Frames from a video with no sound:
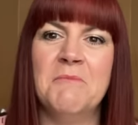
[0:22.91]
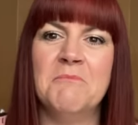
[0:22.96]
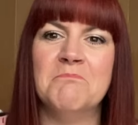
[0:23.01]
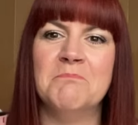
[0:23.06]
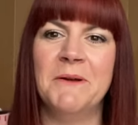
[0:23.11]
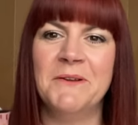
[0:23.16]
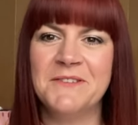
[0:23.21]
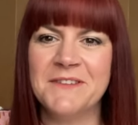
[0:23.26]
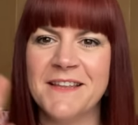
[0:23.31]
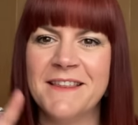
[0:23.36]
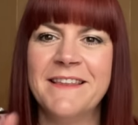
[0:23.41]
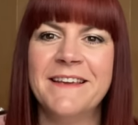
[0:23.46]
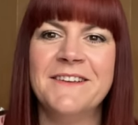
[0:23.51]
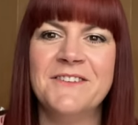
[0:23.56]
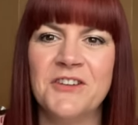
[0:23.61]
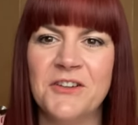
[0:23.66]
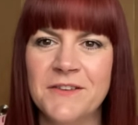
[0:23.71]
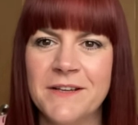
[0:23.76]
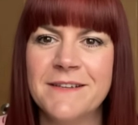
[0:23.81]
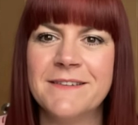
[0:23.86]
Most of the things
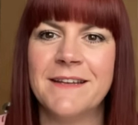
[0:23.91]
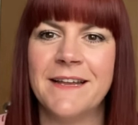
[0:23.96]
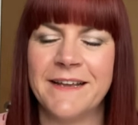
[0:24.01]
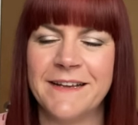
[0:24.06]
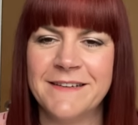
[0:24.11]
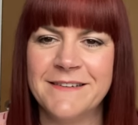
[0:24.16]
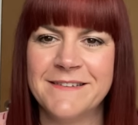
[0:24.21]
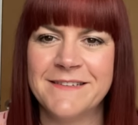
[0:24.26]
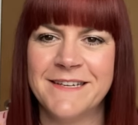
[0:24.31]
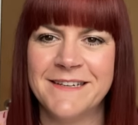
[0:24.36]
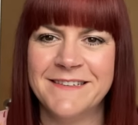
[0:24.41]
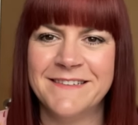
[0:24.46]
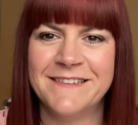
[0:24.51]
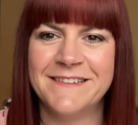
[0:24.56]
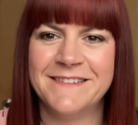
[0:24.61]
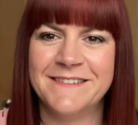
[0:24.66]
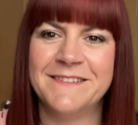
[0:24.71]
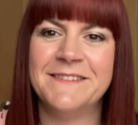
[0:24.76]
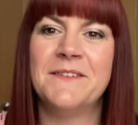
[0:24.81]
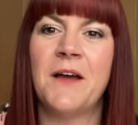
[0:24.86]
on this list
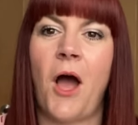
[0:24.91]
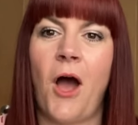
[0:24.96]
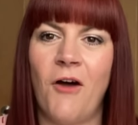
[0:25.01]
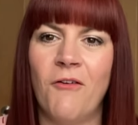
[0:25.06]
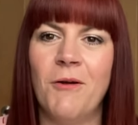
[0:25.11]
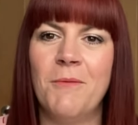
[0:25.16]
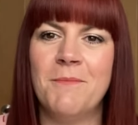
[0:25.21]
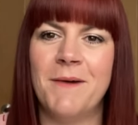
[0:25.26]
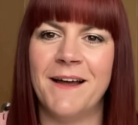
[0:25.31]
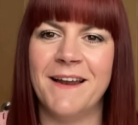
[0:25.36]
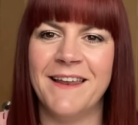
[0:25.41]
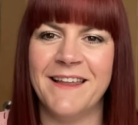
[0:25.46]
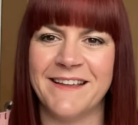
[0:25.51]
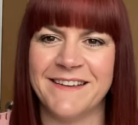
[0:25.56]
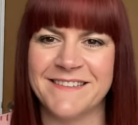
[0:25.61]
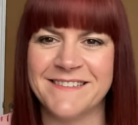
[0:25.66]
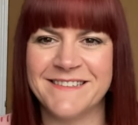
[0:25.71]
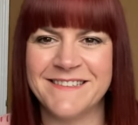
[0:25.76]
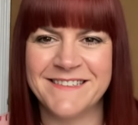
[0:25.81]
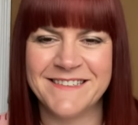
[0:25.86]
are on my
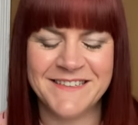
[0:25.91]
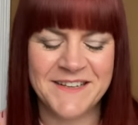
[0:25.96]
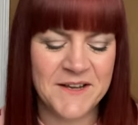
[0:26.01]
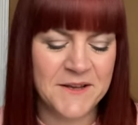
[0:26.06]
list.